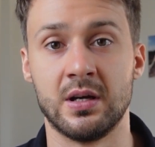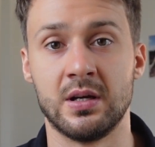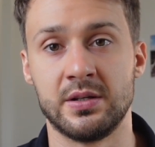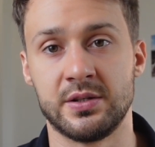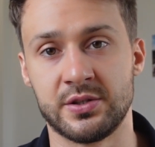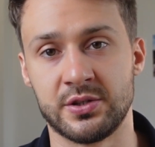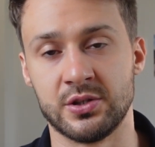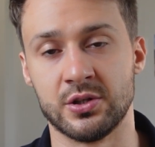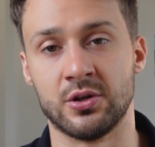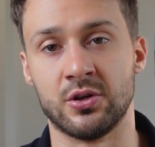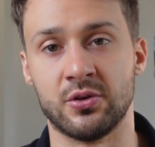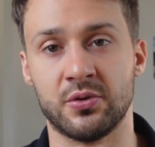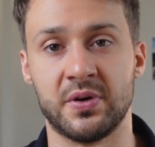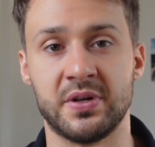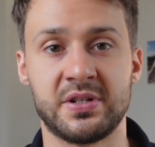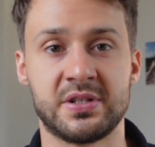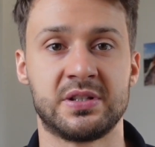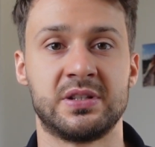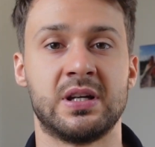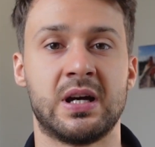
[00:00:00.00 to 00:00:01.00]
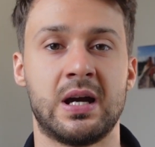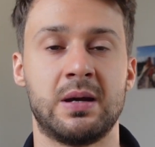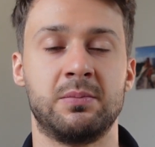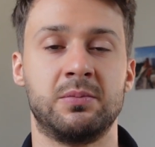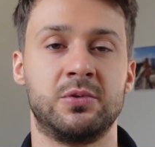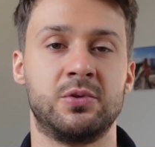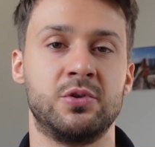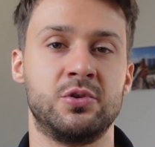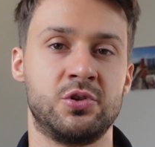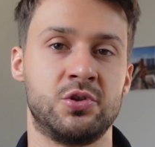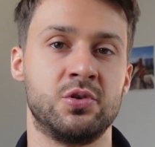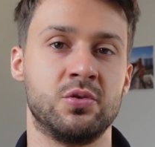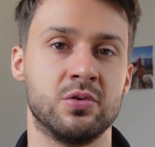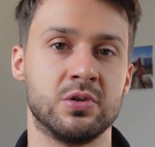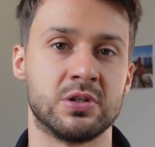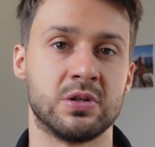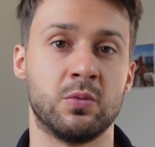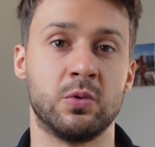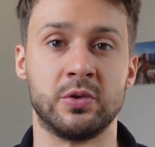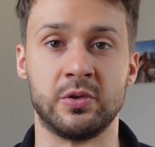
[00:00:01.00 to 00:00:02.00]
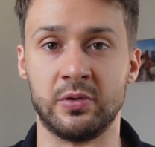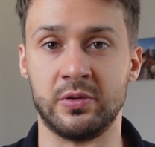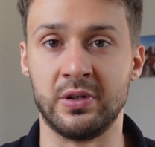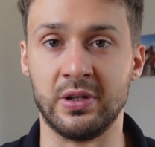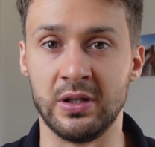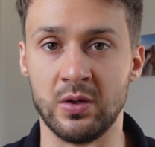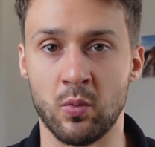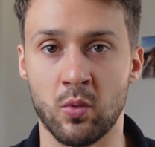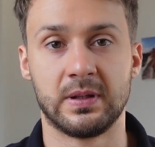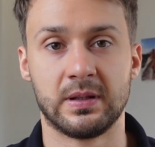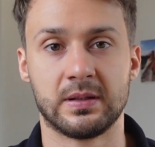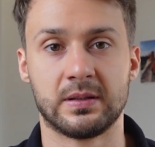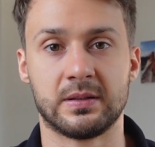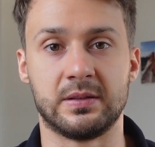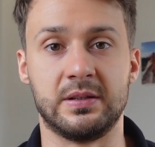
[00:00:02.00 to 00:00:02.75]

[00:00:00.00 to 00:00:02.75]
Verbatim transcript: So it's time to choose what you really want.